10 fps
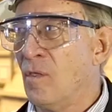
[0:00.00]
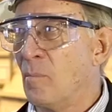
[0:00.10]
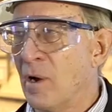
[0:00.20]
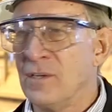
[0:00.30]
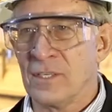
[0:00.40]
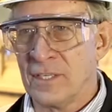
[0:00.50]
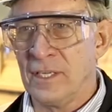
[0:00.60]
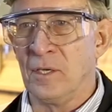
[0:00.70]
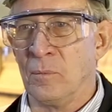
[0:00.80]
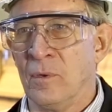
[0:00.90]
the project
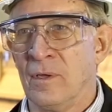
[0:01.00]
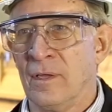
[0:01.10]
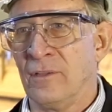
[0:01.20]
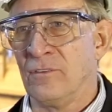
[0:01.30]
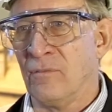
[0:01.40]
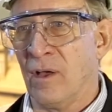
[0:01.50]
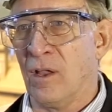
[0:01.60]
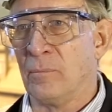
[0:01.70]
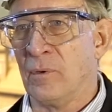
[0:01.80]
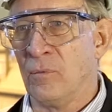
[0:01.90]
team has
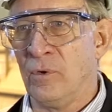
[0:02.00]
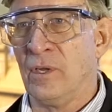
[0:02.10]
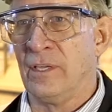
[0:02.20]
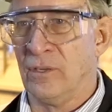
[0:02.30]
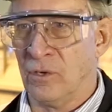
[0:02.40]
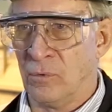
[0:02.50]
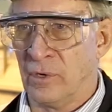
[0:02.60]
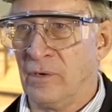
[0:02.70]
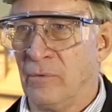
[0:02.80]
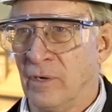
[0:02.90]
developed a really good
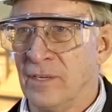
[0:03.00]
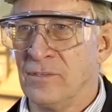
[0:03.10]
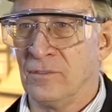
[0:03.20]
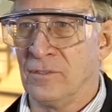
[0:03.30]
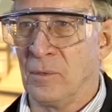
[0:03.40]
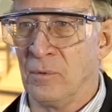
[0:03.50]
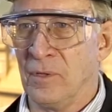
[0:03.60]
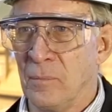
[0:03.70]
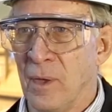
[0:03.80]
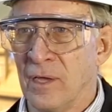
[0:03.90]
working relationship
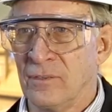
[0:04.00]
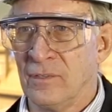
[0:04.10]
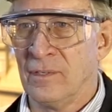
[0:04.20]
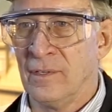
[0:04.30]
with ENMAX.